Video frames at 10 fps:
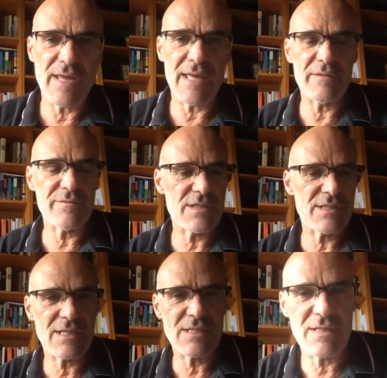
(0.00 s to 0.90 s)
end of the
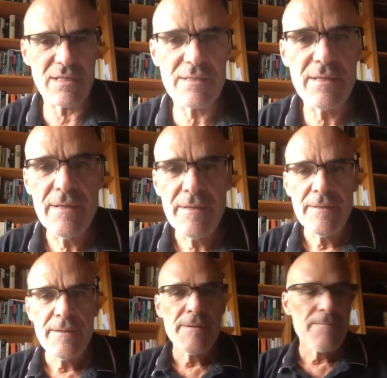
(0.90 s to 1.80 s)
60s,
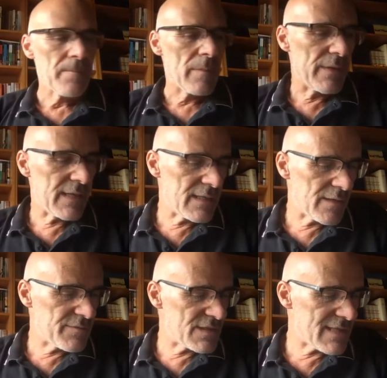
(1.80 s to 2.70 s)
beginning
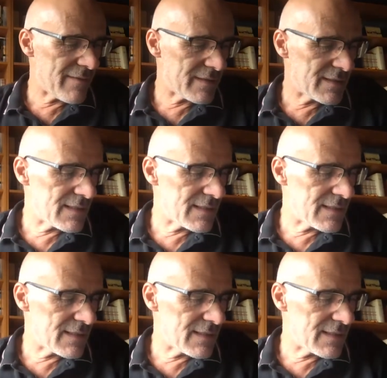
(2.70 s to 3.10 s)
of the 70s.